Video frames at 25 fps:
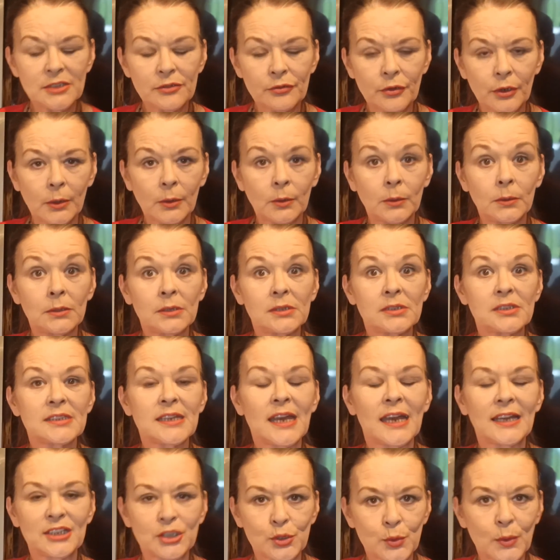rolls
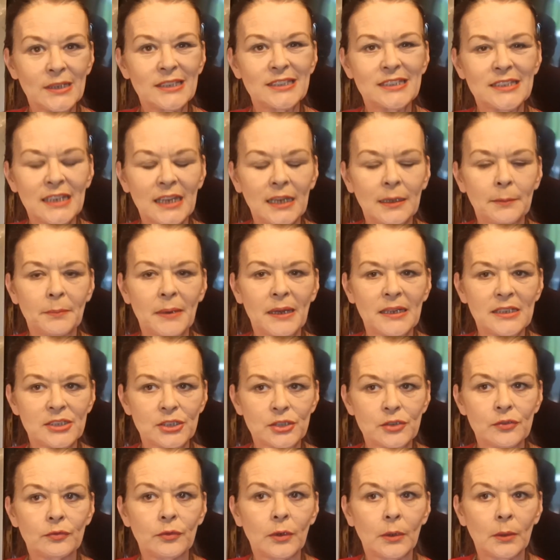at 28 pence
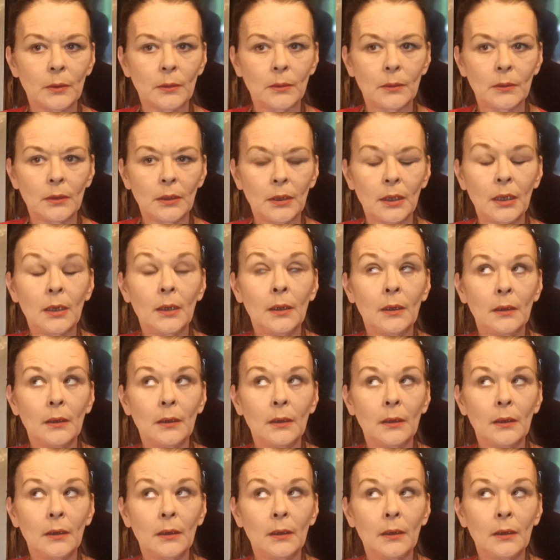a roll,